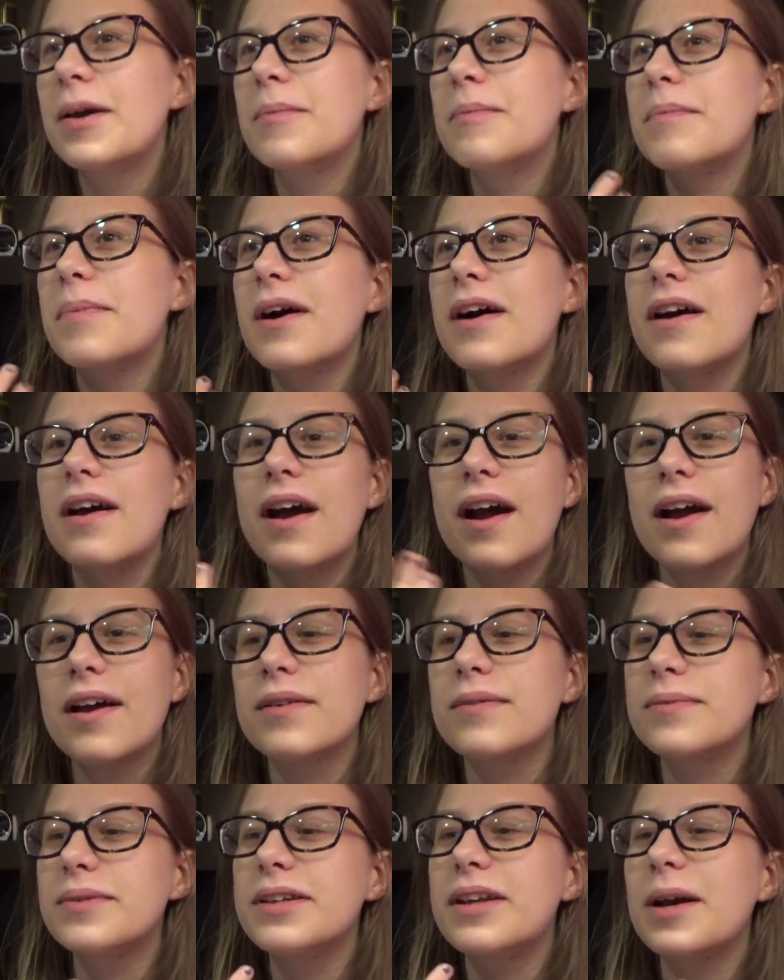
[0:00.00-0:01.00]
But I
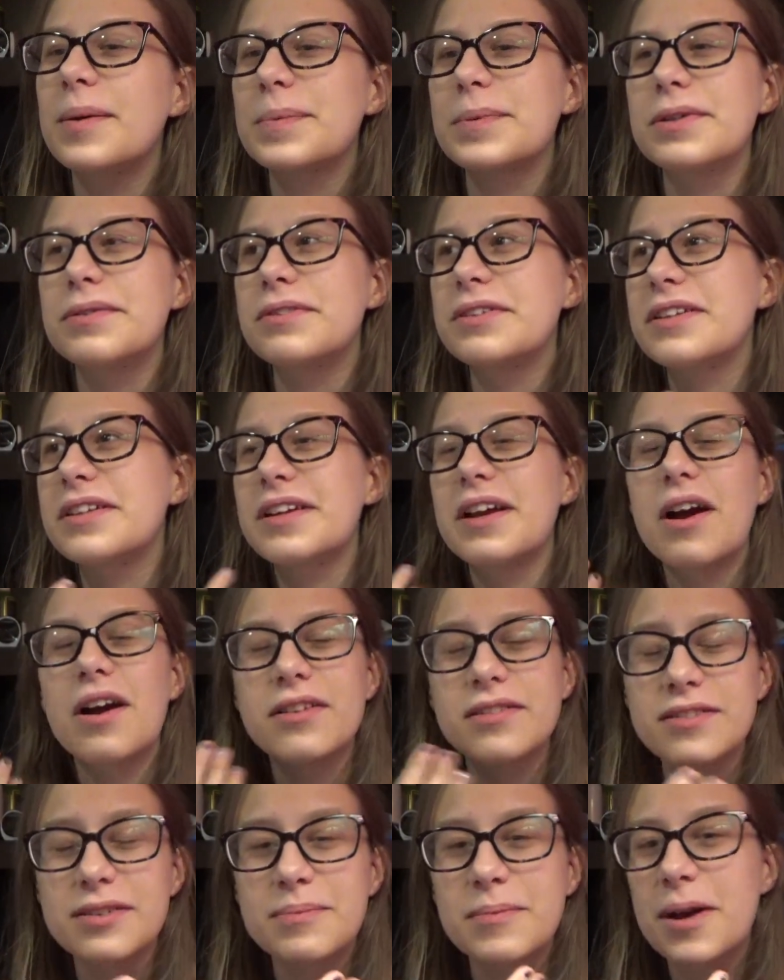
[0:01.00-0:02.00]
re-uploaded it
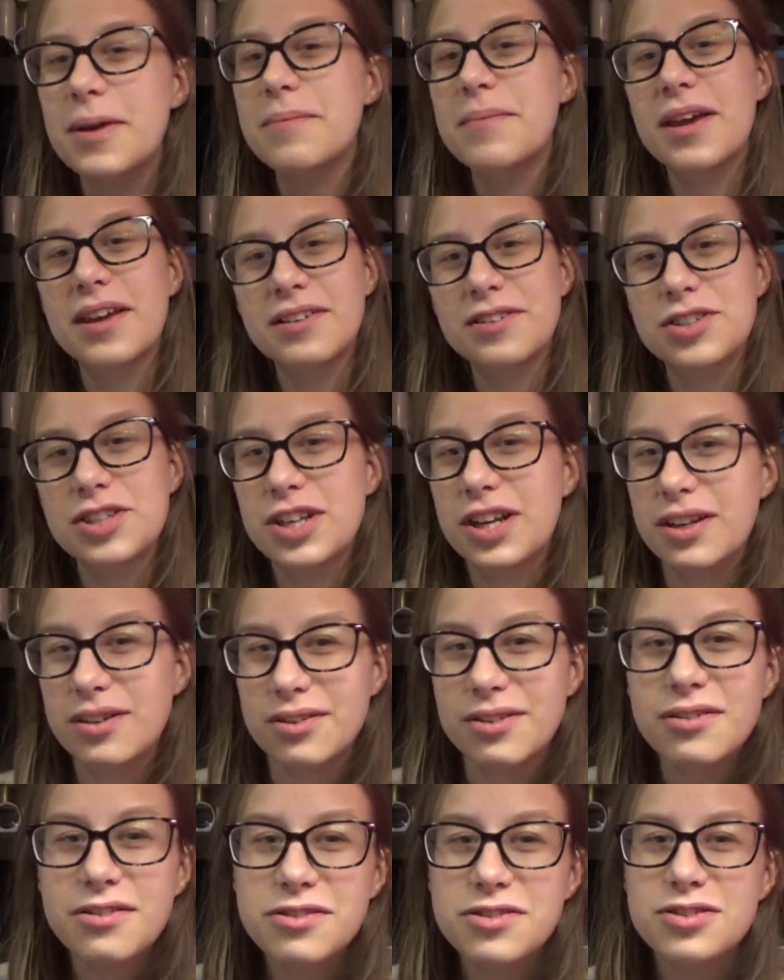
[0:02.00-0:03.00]
onto my main
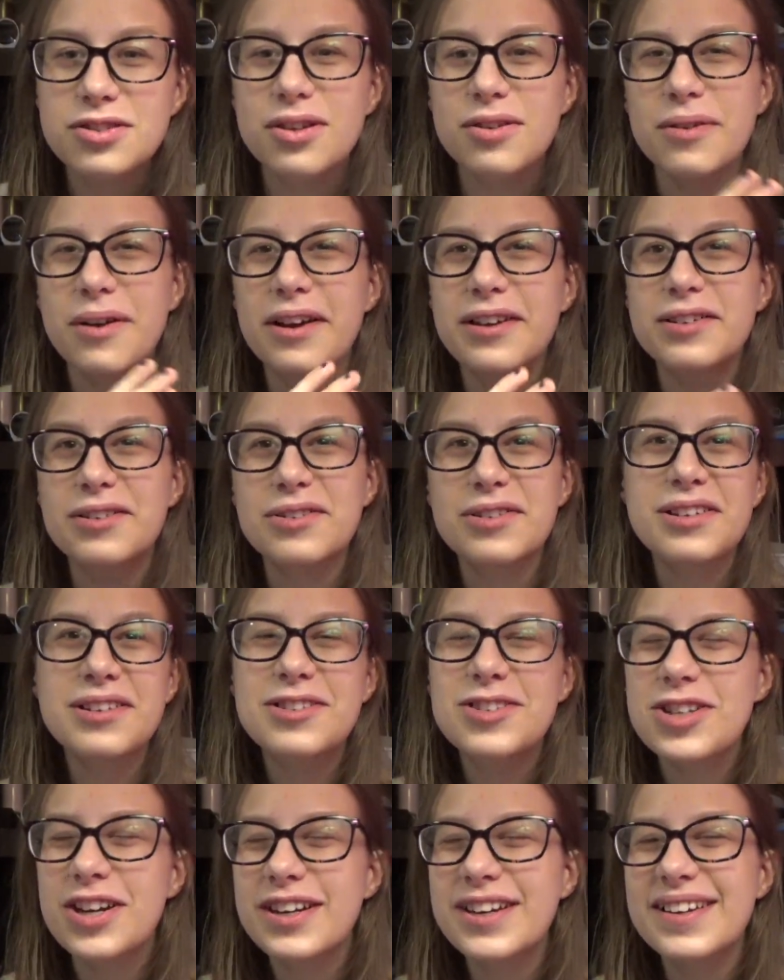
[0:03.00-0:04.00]
channel, so like you
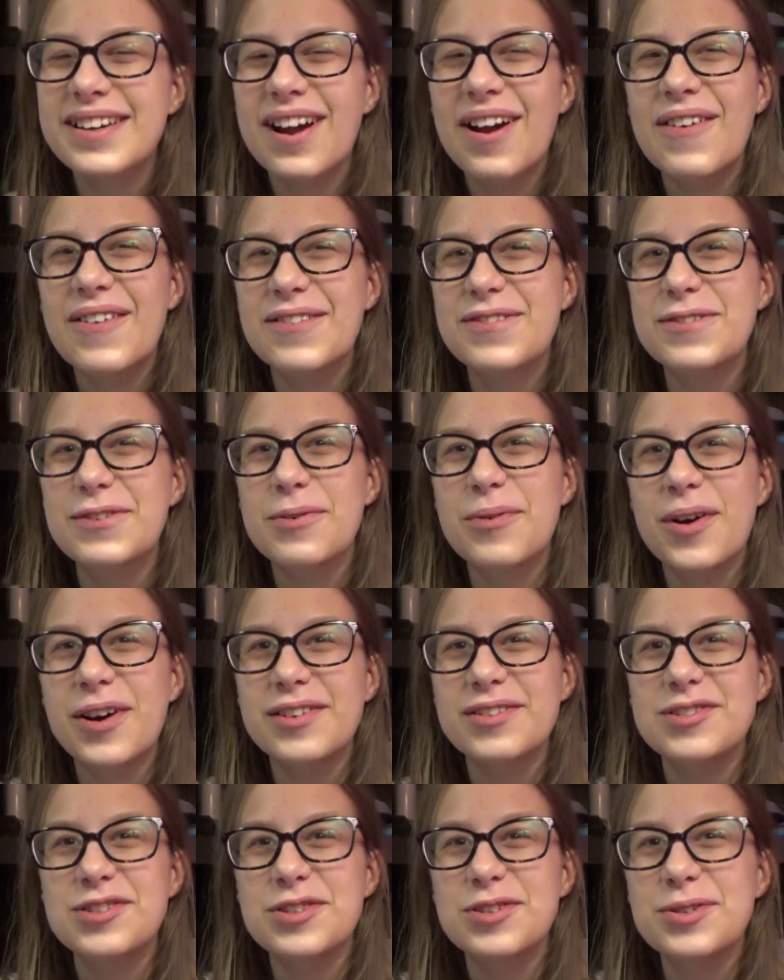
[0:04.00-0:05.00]
can check it out if you
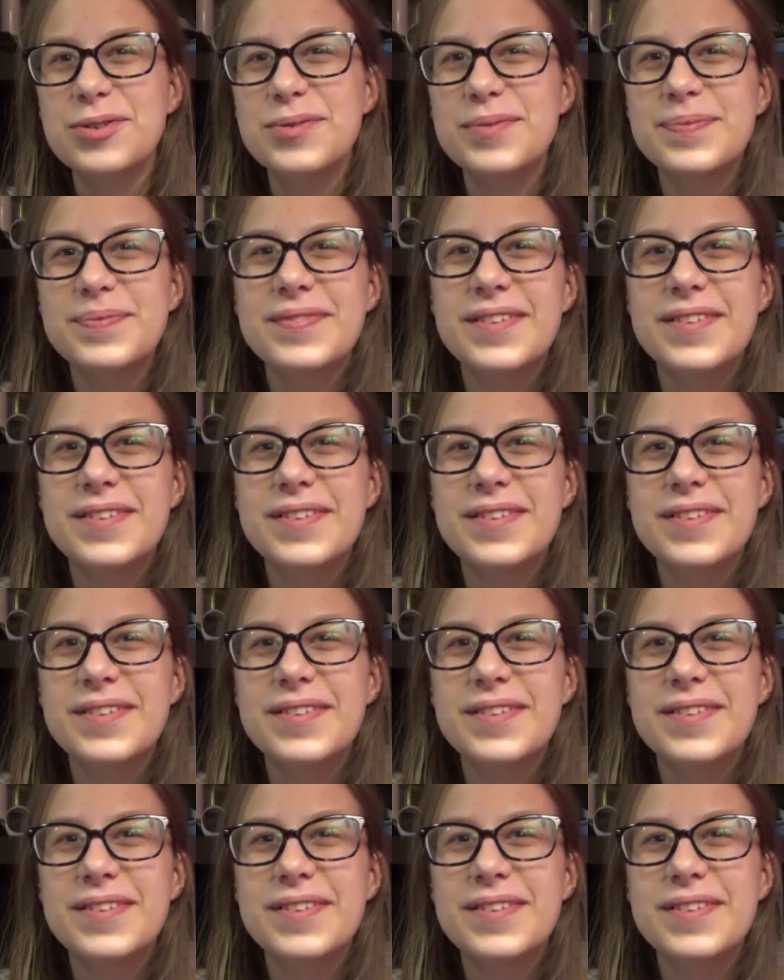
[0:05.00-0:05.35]
want to.